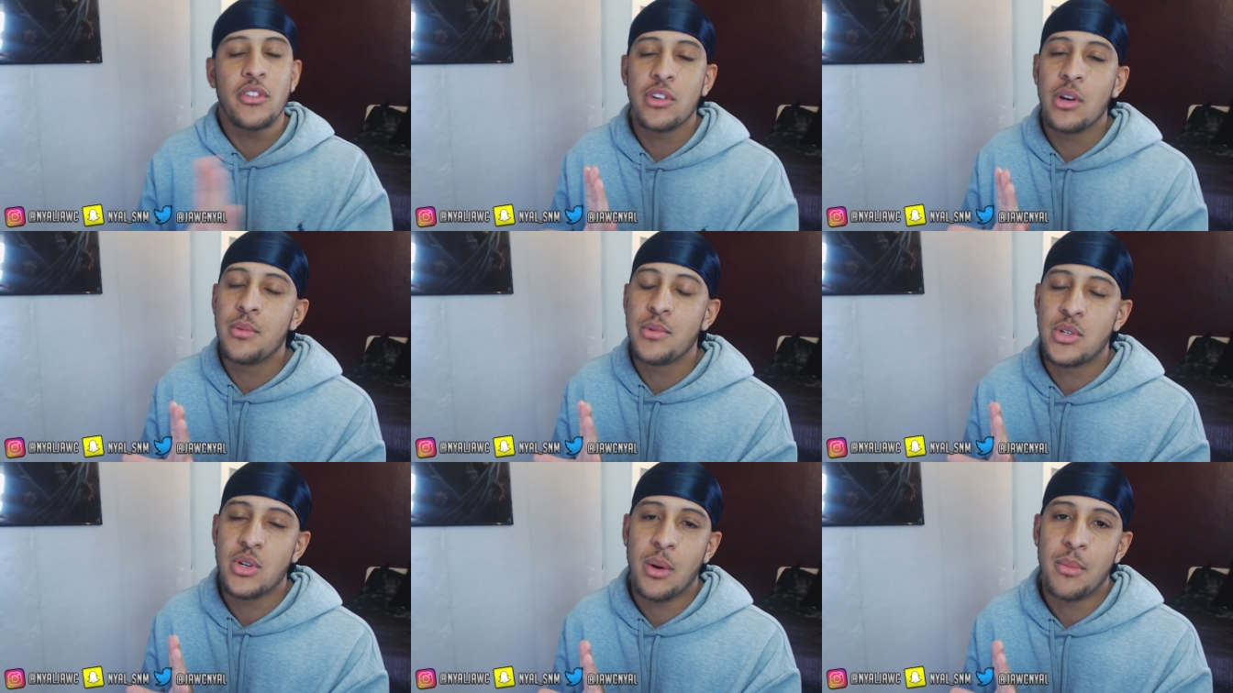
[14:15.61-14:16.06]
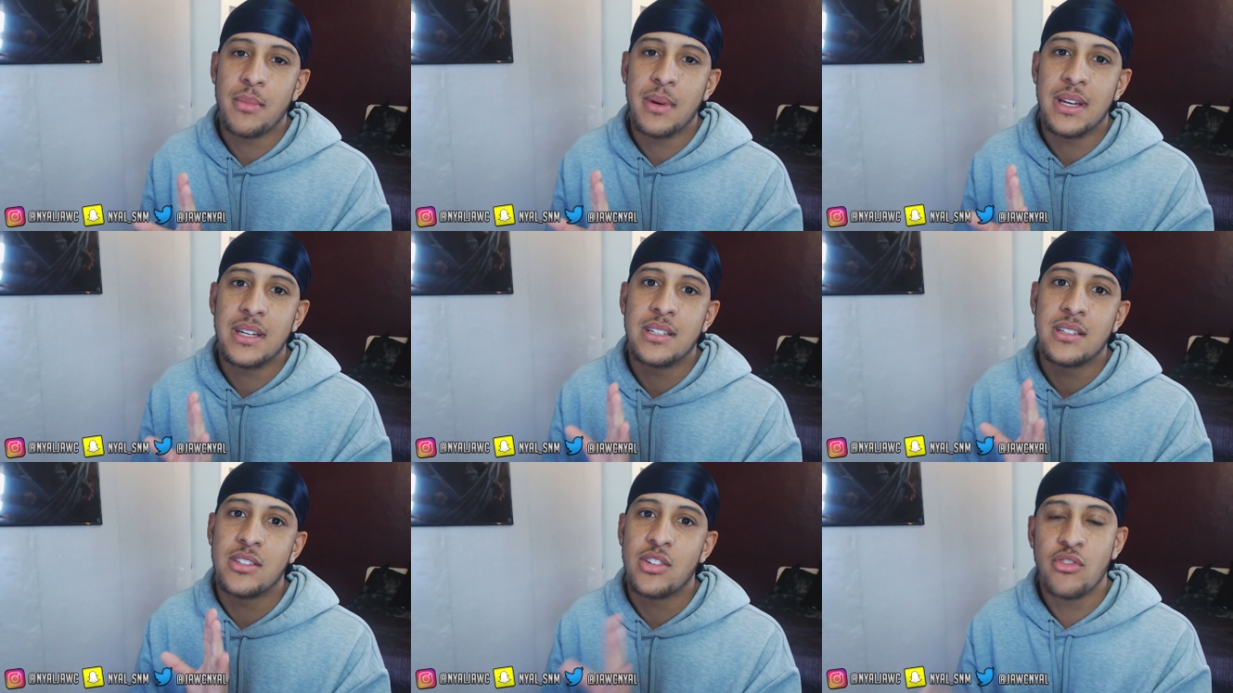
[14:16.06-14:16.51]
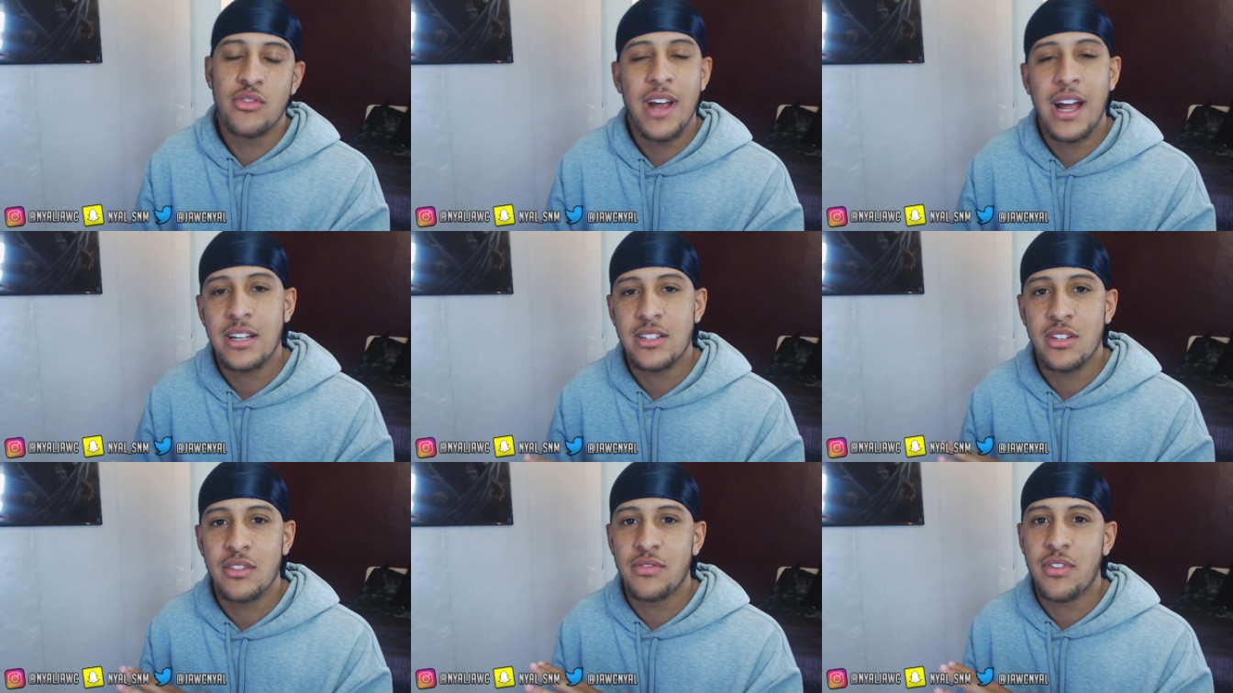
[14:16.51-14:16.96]
what other groups you want me
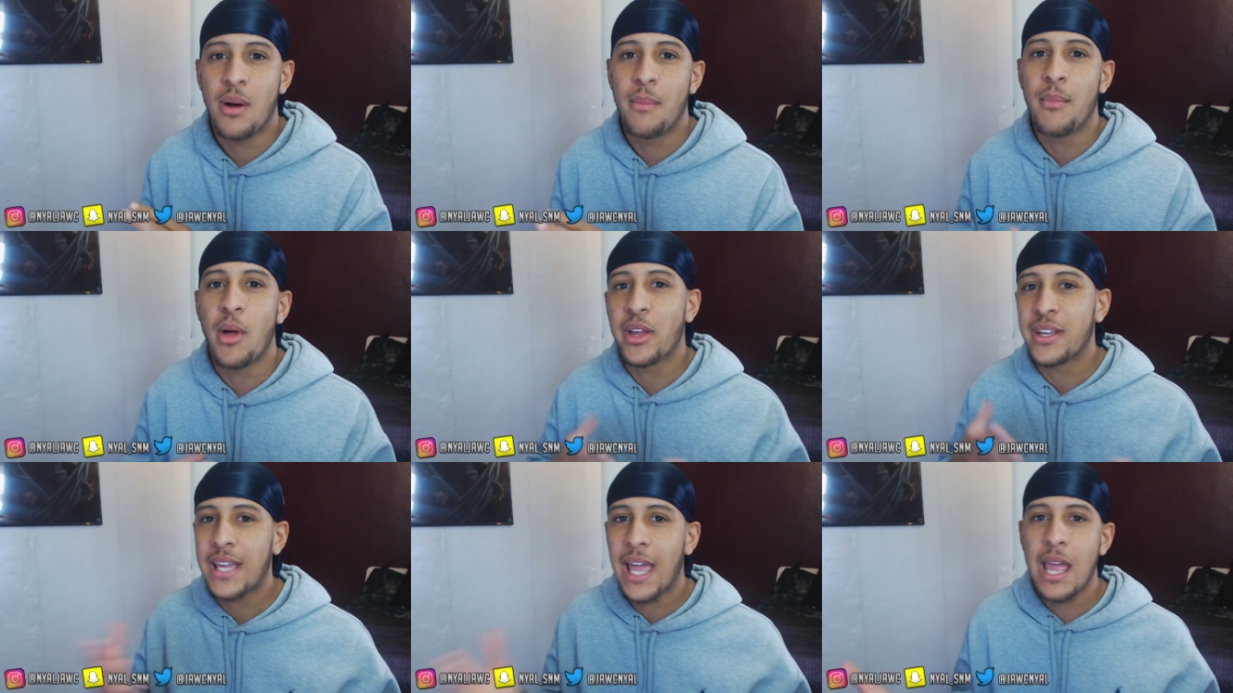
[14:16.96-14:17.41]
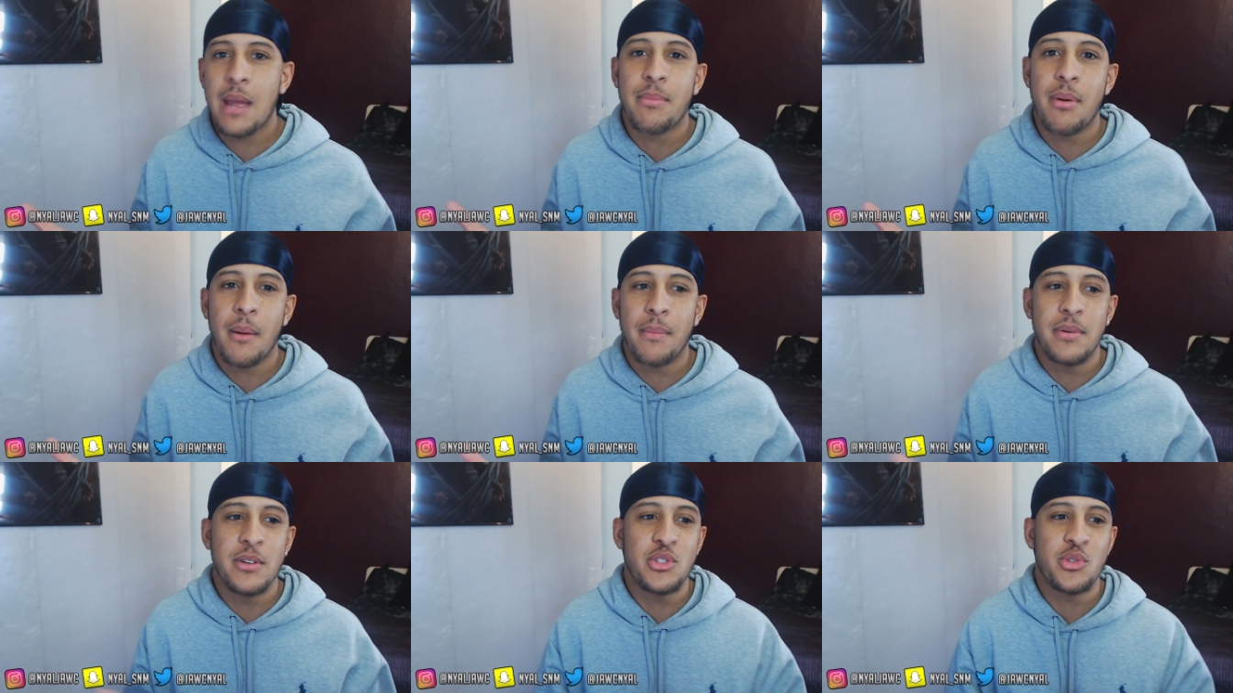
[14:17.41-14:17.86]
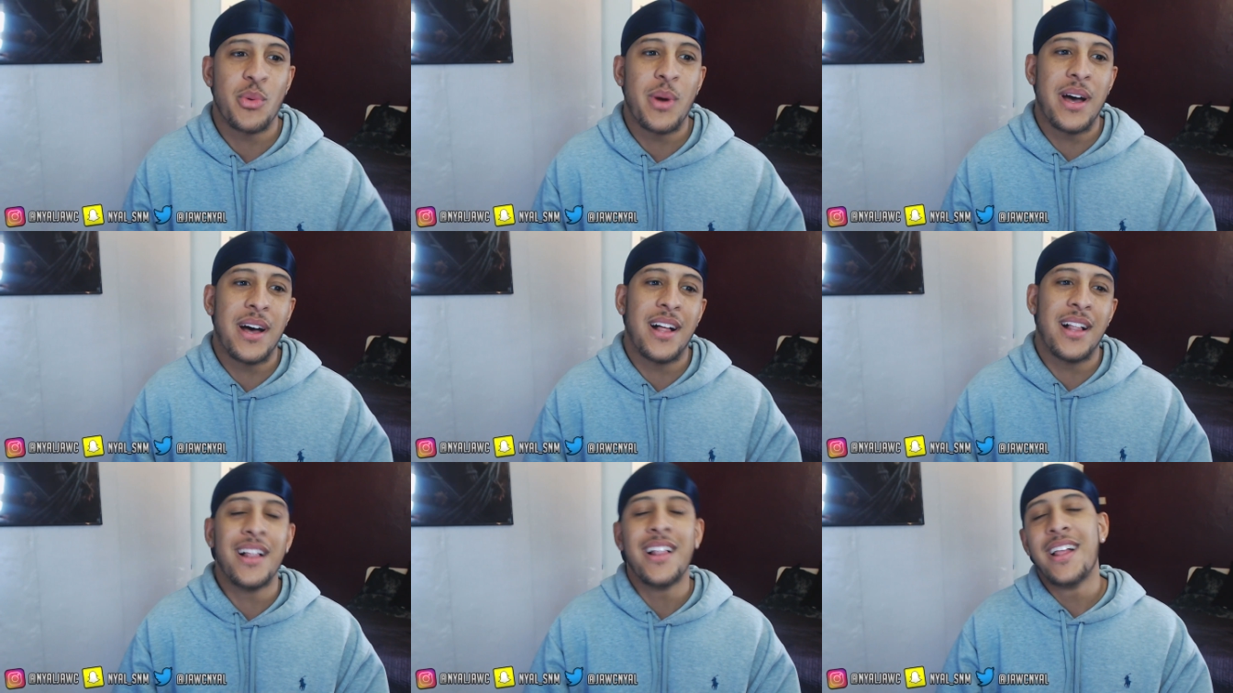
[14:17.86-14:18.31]
to react to from, like,
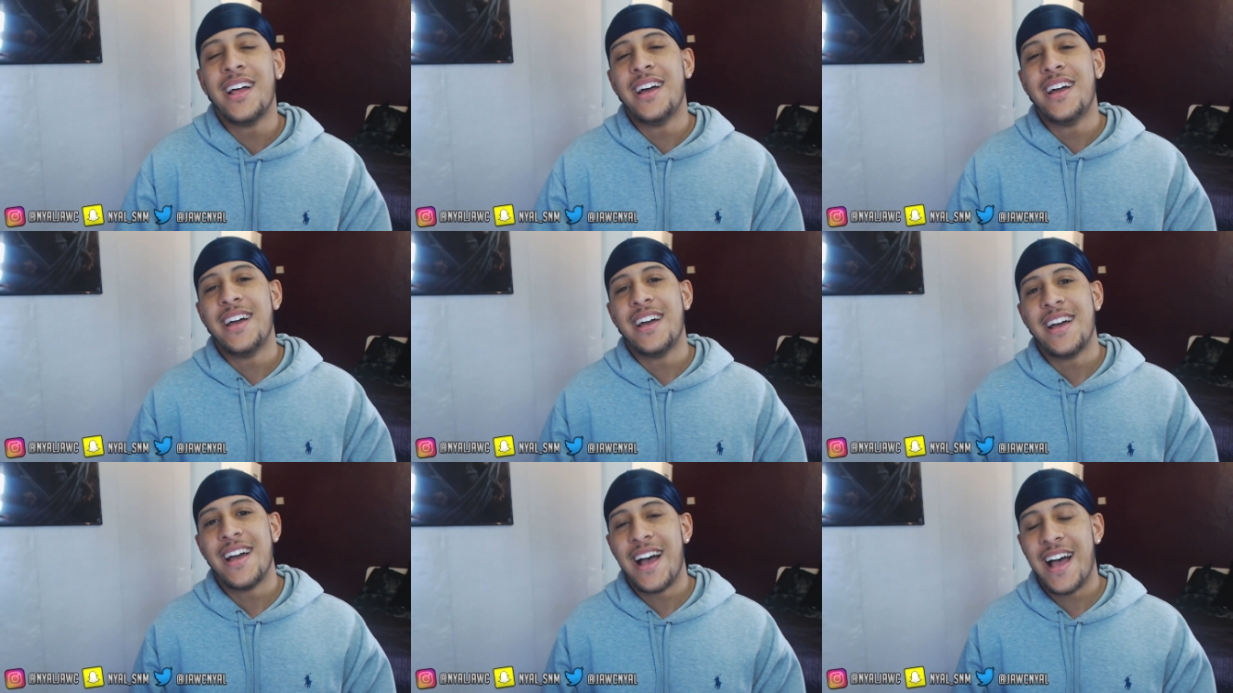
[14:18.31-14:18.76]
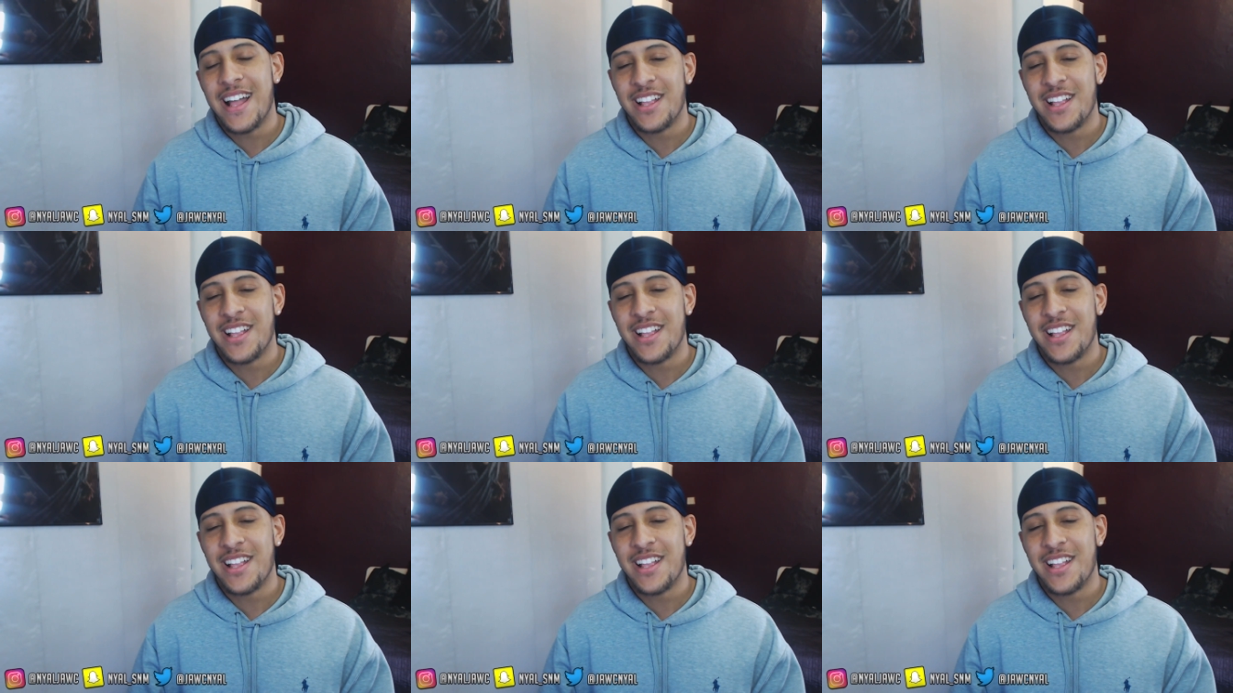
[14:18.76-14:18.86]
K-pop as well.